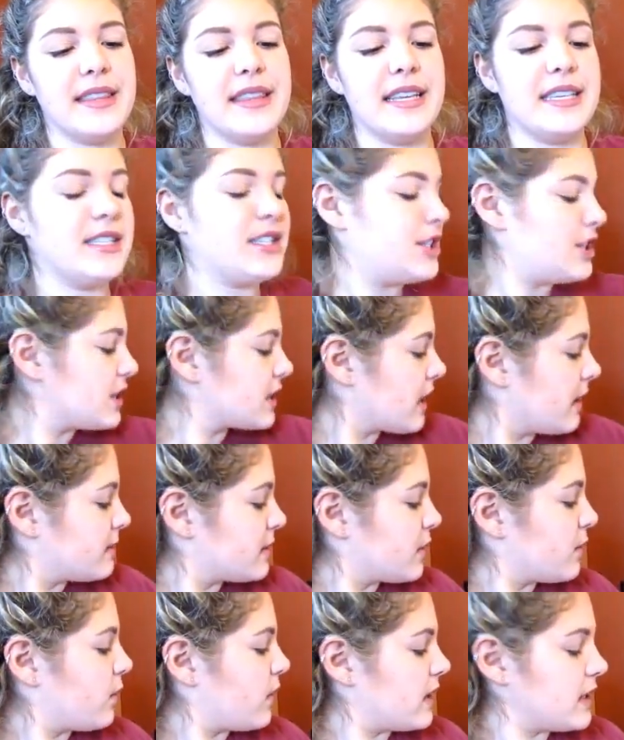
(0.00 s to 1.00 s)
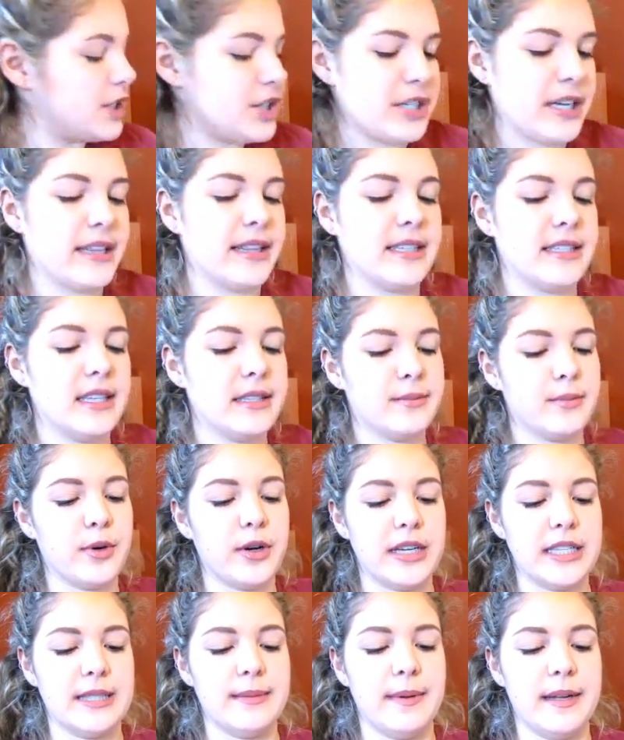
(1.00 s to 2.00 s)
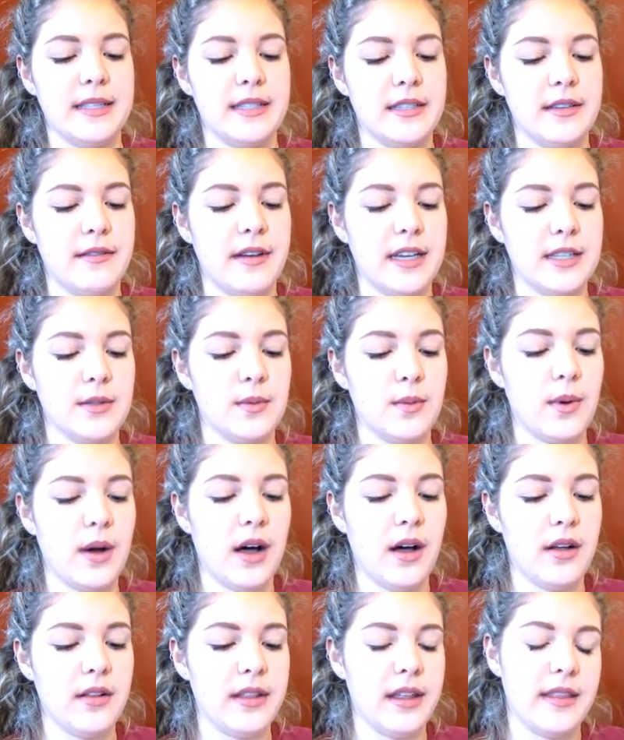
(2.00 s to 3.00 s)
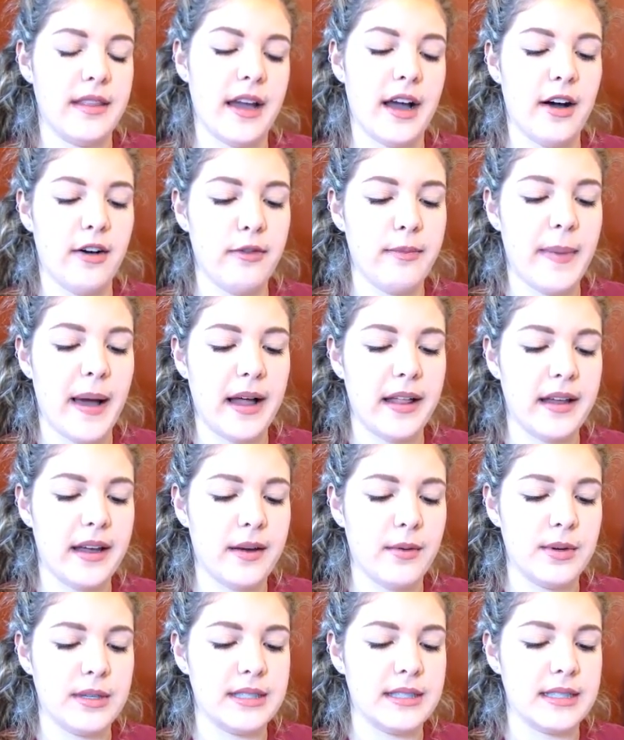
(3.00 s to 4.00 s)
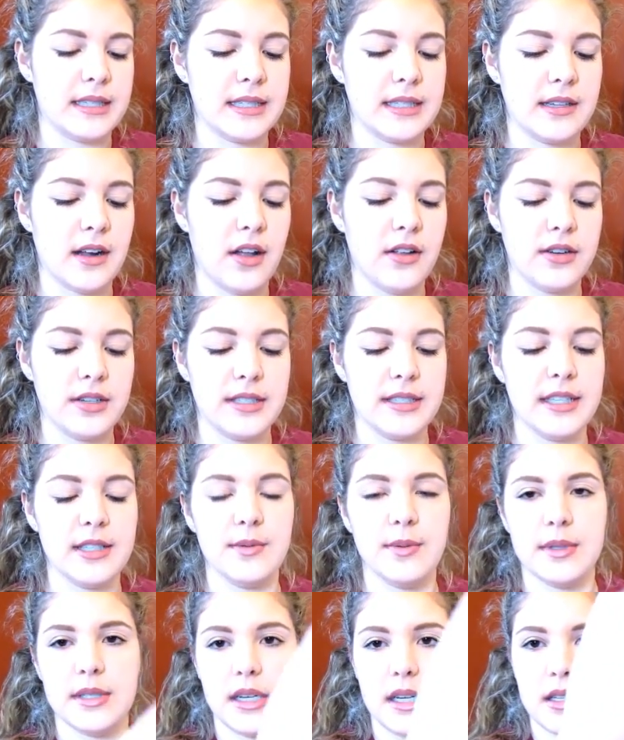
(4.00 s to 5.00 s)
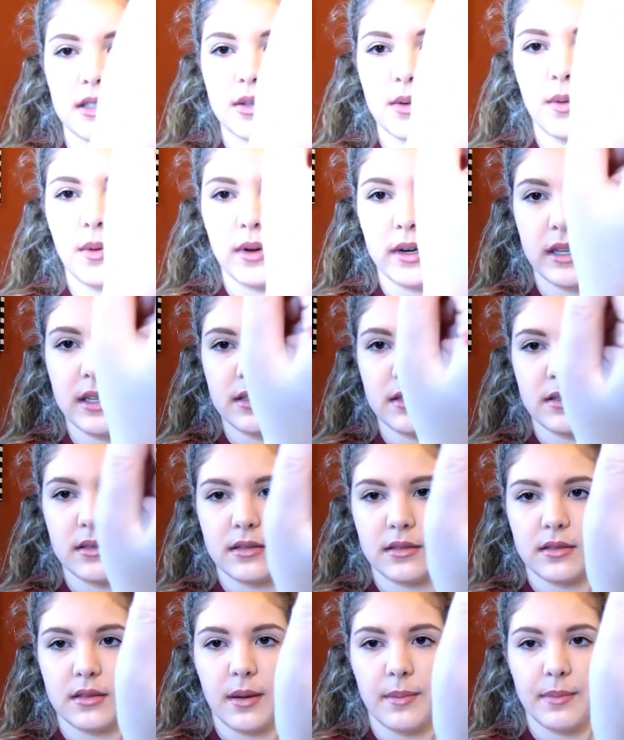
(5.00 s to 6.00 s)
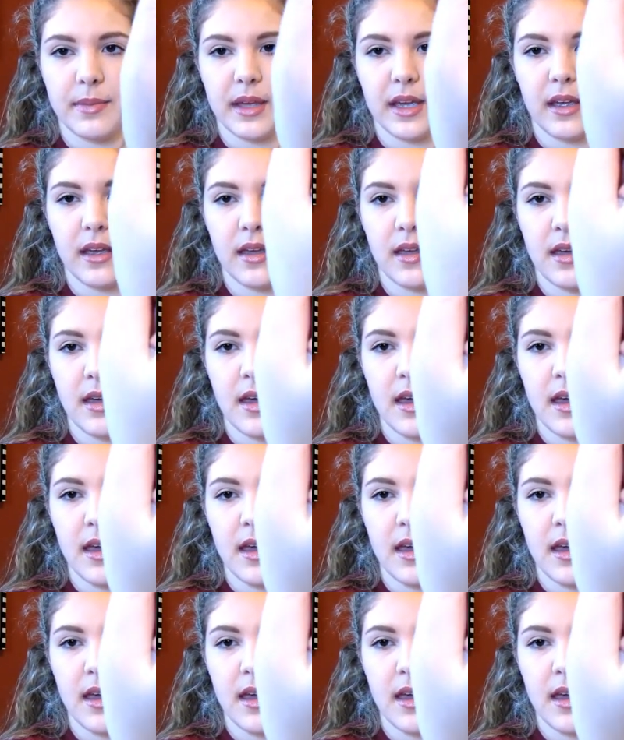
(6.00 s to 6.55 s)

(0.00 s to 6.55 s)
This just comes in one shade. This is more expensive as well than the e.l.f. palette was $6. This was like 20 something,